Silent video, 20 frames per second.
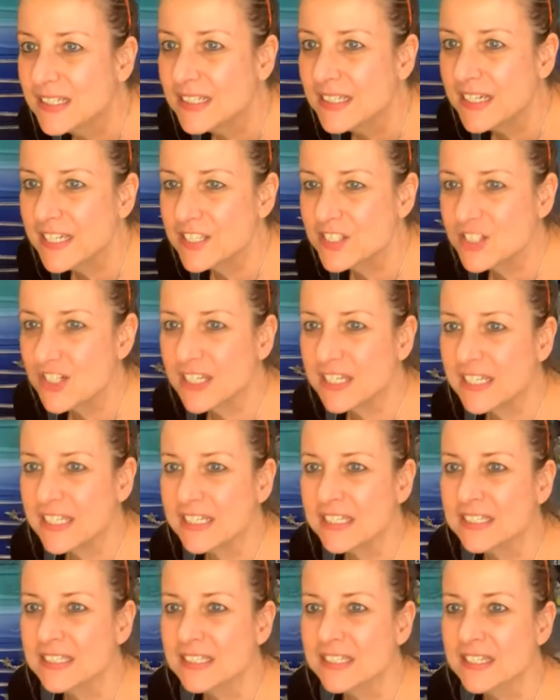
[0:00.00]
Hi,
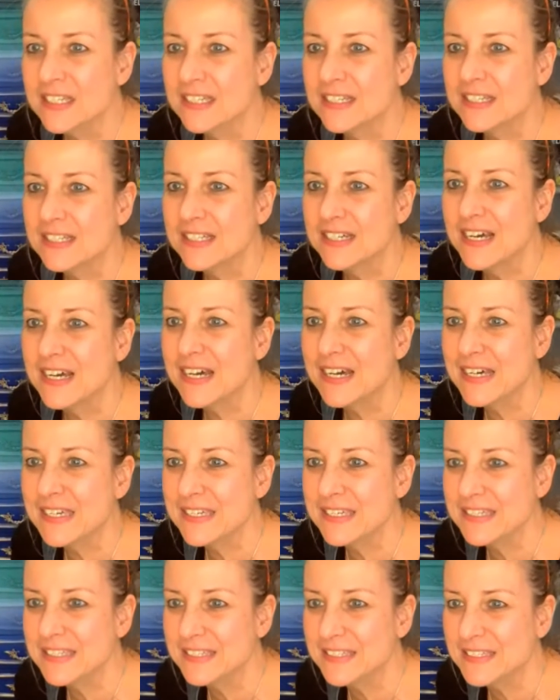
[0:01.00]
Charlene.
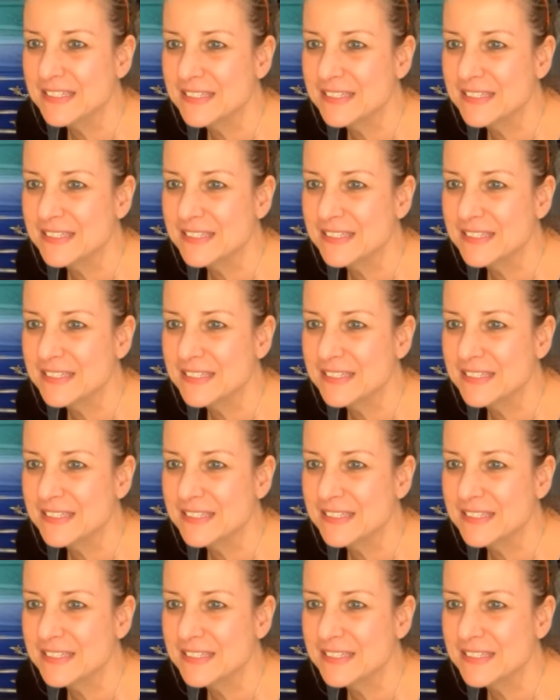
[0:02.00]
Hi,